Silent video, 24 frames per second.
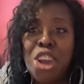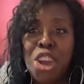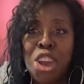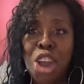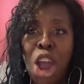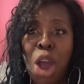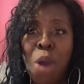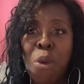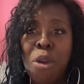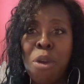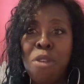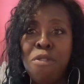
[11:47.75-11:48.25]

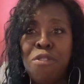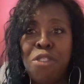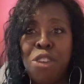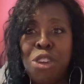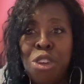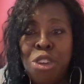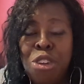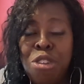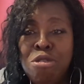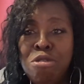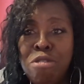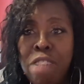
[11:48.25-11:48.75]
you're going
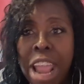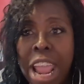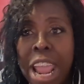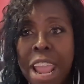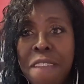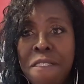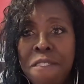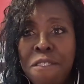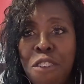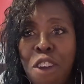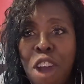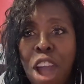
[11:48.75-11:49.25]
through the
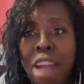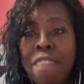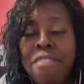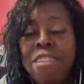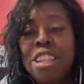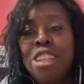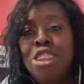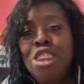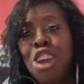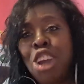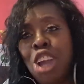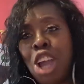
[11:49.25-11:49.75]

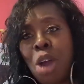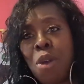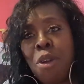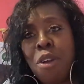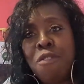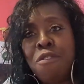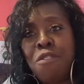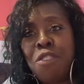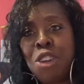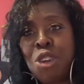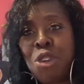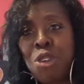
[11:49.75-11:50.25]
rainforest, you're
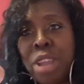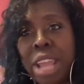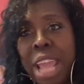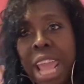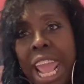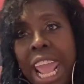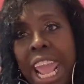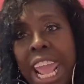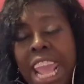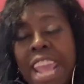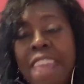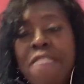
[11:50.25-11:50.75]
going through
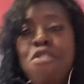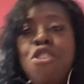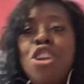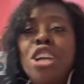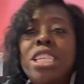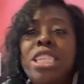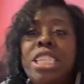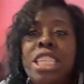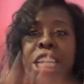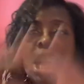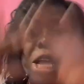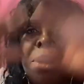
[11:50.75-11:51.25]
caves,
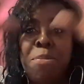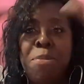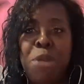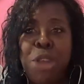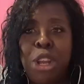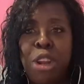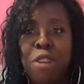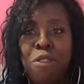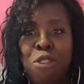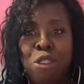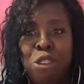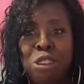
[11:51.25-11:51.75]
you're seeing
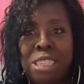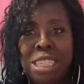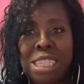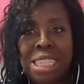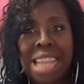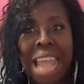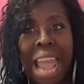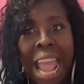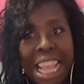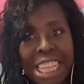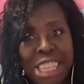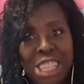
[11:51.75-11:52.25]
beautiful
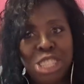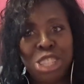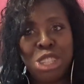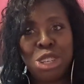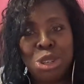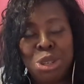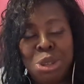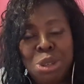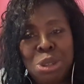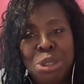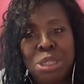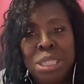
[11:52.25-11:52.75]

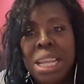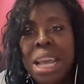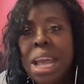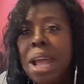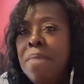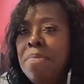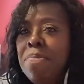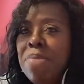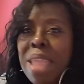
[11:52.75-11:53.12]
statues.